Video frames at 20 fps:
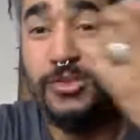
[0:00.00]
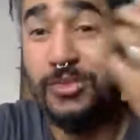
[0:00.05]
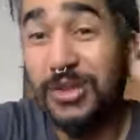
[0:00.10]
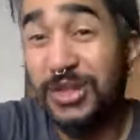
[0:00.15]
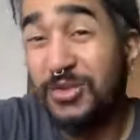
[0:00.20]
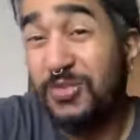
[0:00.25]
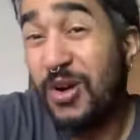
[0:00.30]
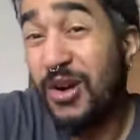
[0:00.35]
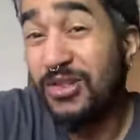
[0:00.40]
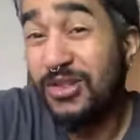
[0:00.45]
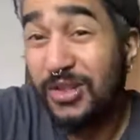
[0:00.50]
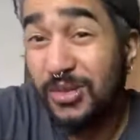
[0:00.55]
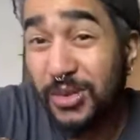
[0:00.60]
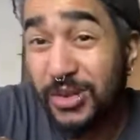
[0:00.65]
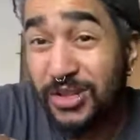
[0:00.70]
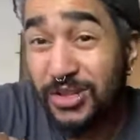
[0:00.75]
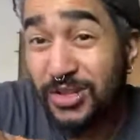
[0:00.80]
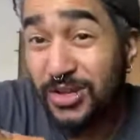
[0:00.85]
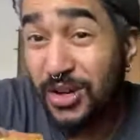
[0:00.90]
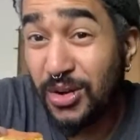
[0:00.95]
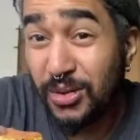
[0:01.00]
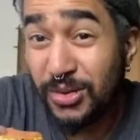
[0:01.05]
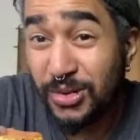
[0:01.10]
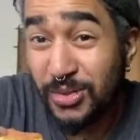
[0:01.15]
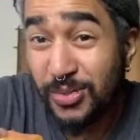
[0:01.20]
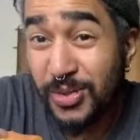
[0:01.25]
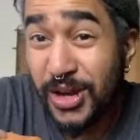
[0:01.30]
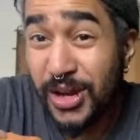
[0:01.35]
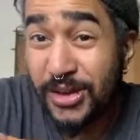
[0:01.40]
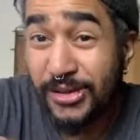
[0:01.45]
But it's partially what the show is
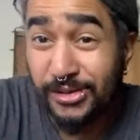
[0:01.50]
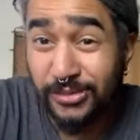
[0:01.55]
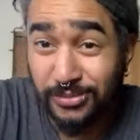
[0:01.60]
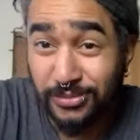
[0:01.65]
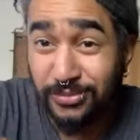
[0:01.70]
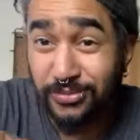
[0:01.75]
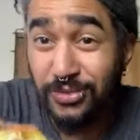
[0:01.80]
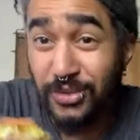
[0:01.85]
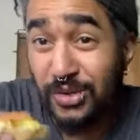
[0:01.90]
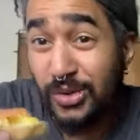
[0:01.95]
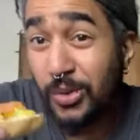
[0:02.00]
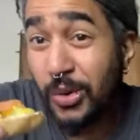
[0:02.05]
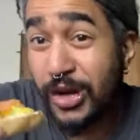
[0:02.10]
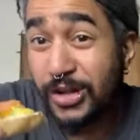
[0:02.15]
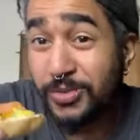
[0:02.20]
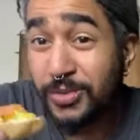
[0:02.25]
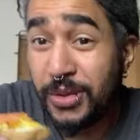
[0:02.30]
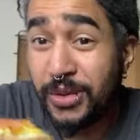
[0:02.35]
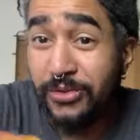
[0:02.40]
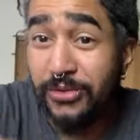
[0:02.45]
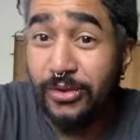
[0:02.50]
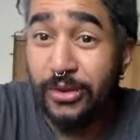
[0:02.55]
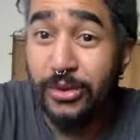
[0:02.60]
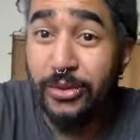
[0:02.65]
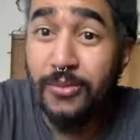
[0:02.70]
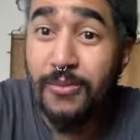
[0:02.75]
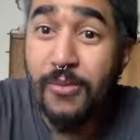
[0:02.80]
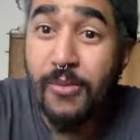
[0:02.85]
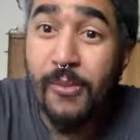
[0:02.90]
about. You get to watch me eat food.